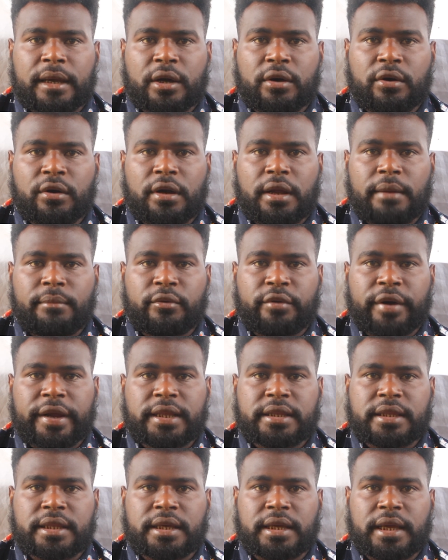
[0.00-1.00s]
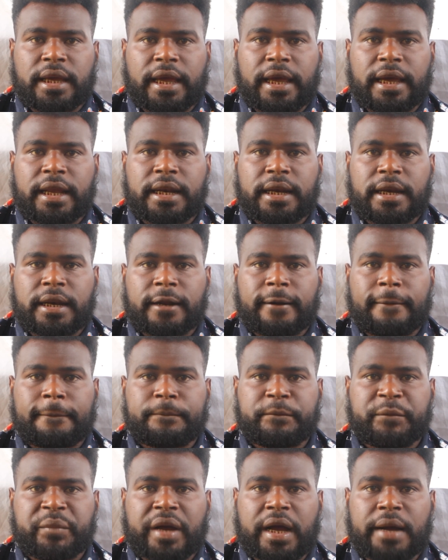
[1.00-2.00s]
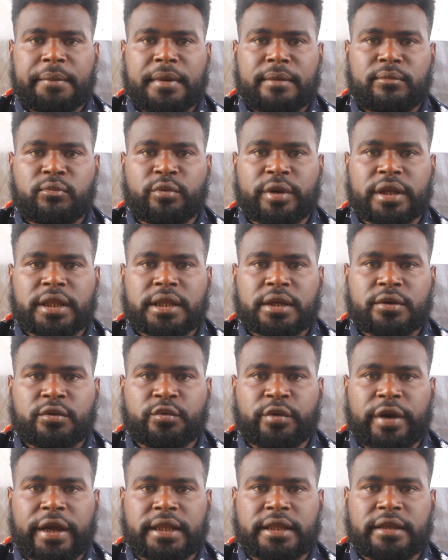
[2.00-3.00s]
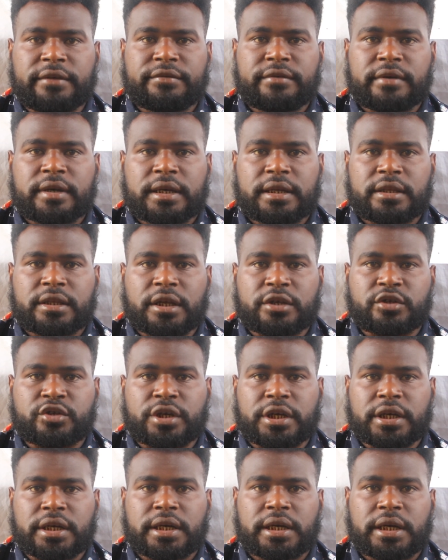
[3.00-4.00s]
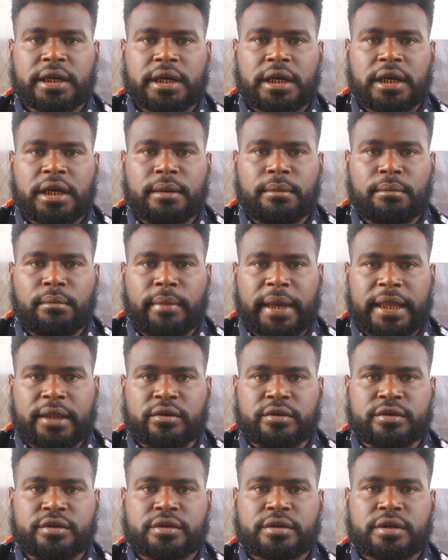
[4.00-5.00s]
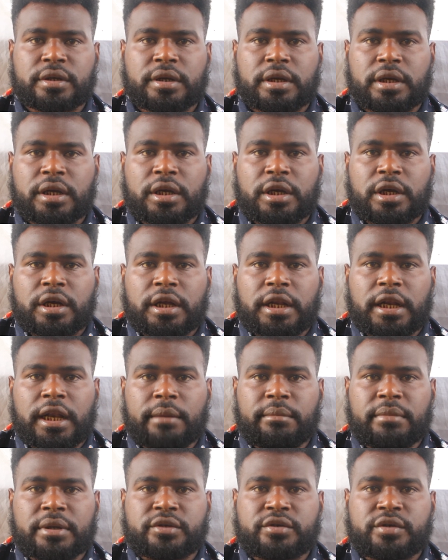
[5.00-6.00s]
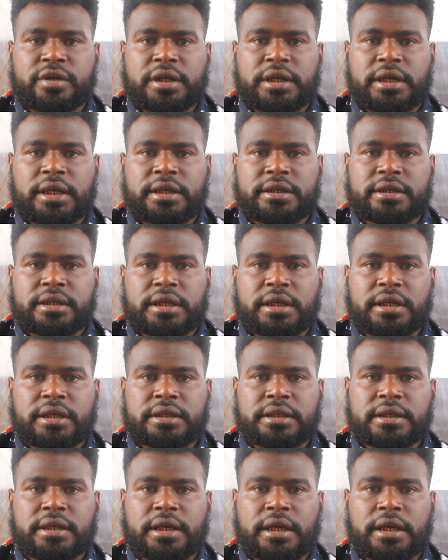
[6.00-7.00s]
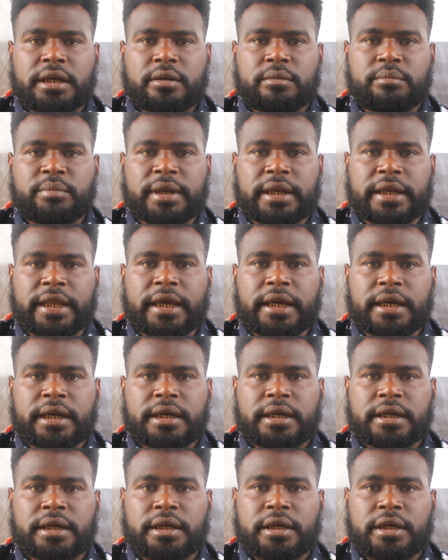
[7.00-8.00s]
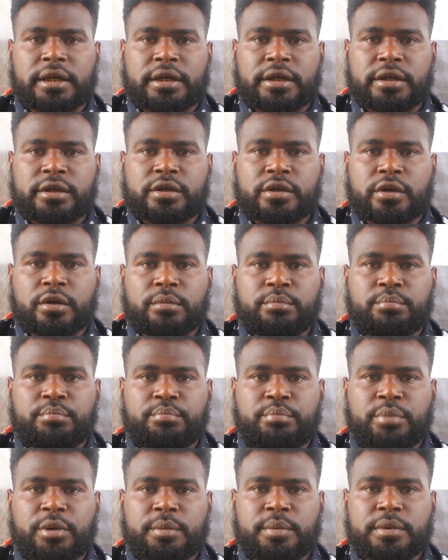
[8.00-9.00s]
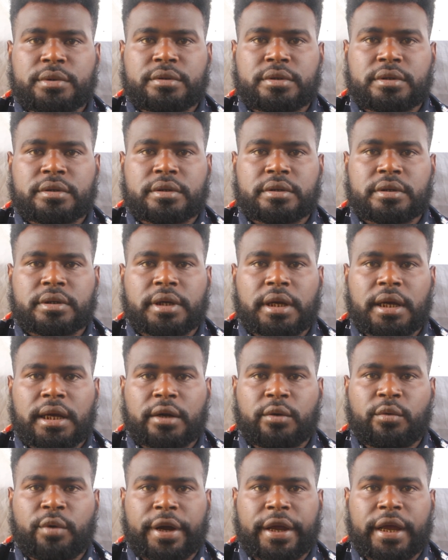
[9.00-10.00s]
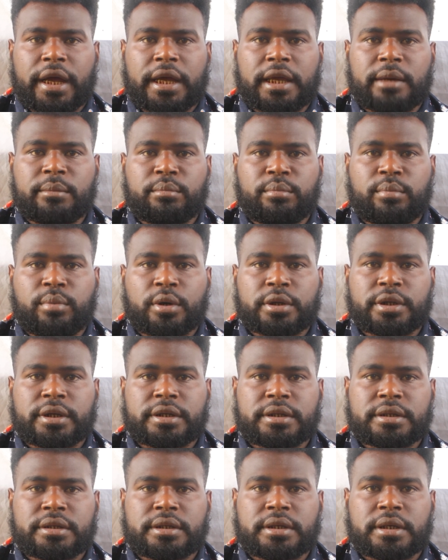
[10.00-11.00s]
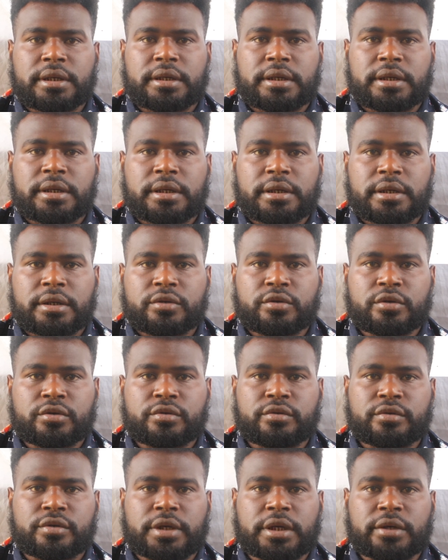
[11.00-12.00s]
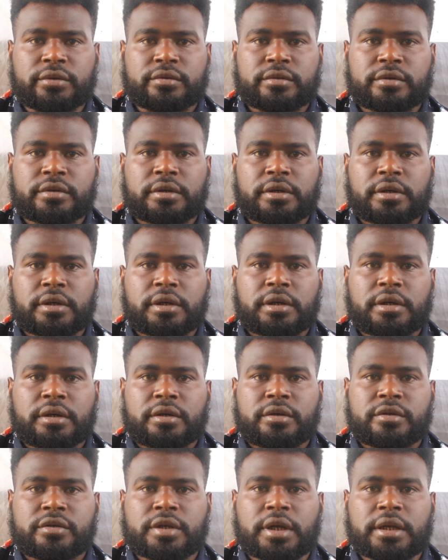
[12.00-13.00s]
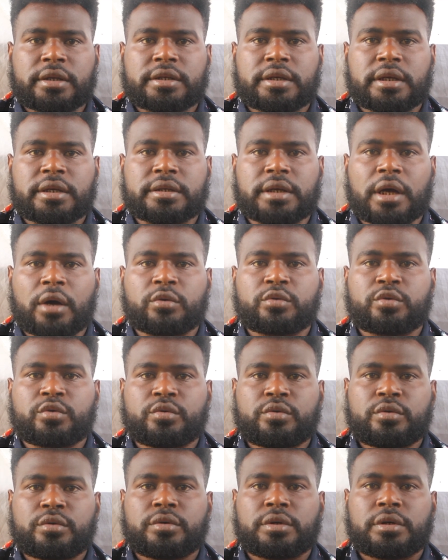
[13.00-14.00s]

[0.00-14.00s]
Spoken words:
collaborate and come up with creative teaching methods. Number three is the skill building. So pupils acquire important social skills such as how to